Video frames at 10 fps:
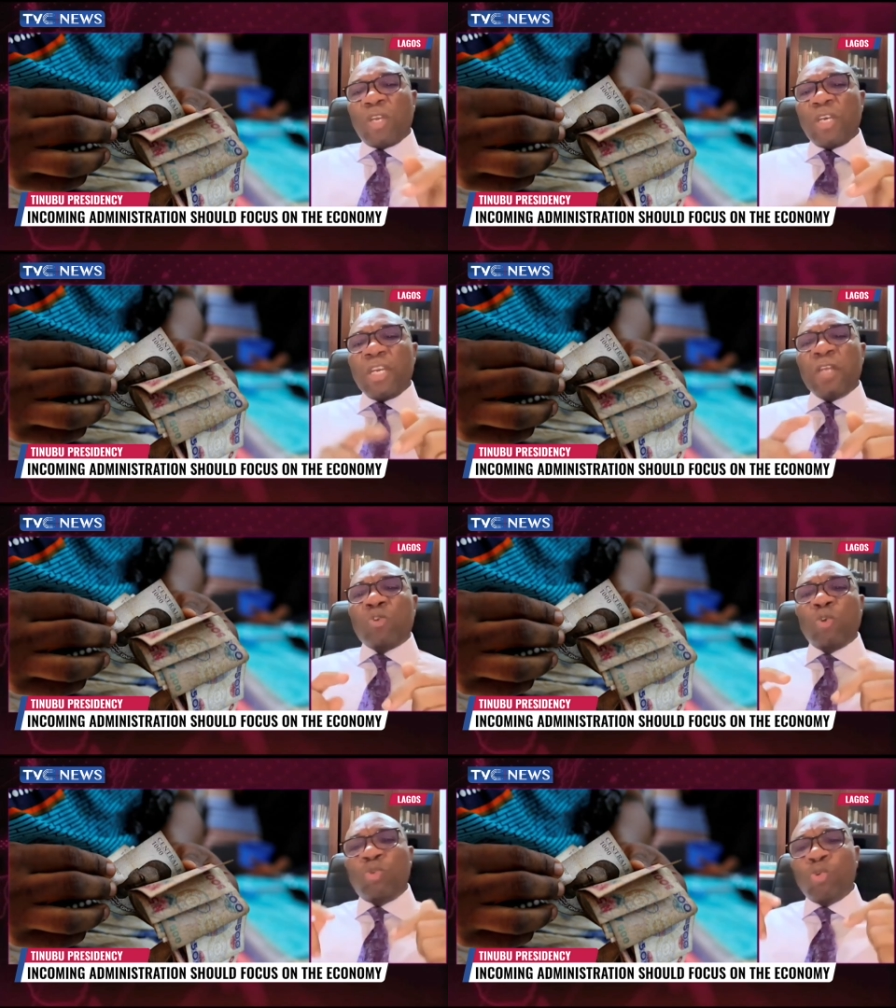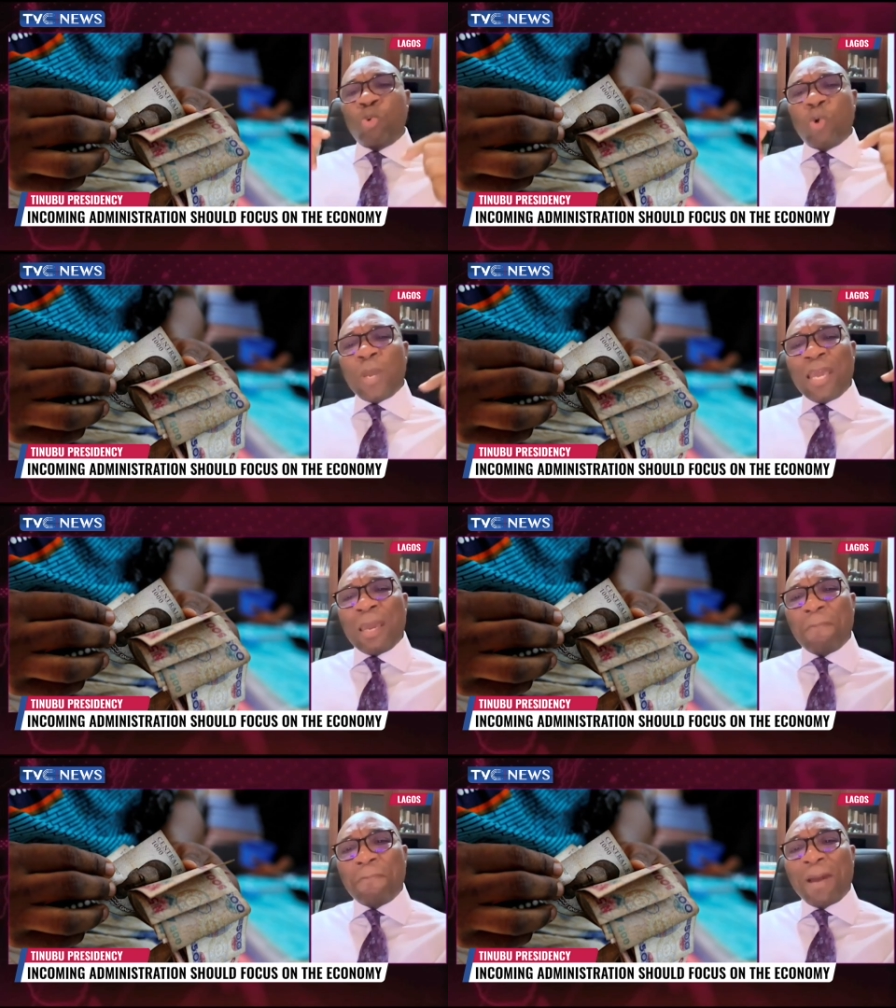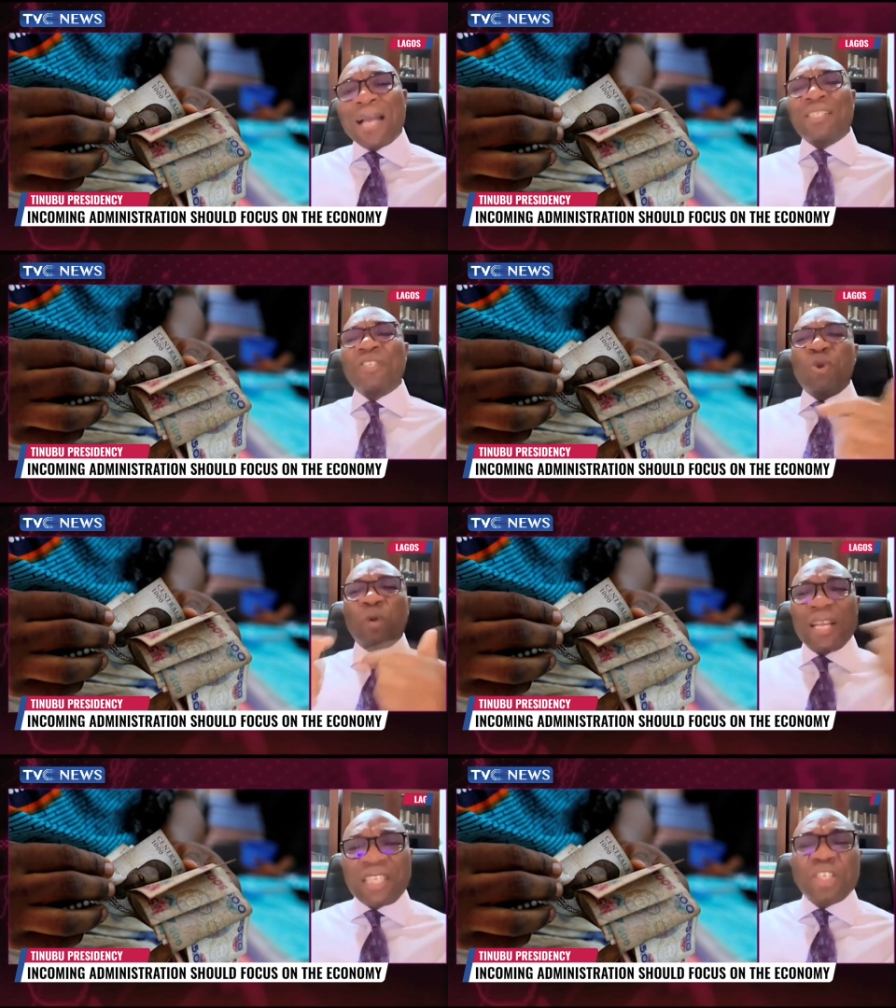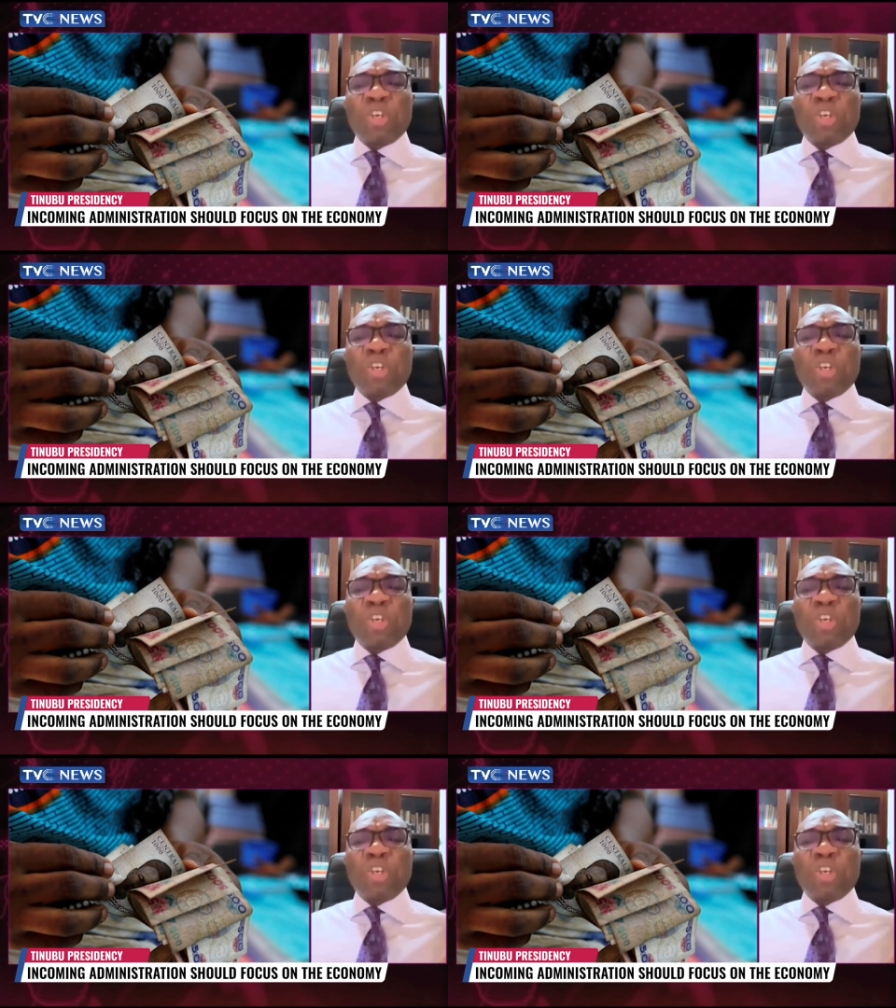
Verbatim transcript: you also need to do a mass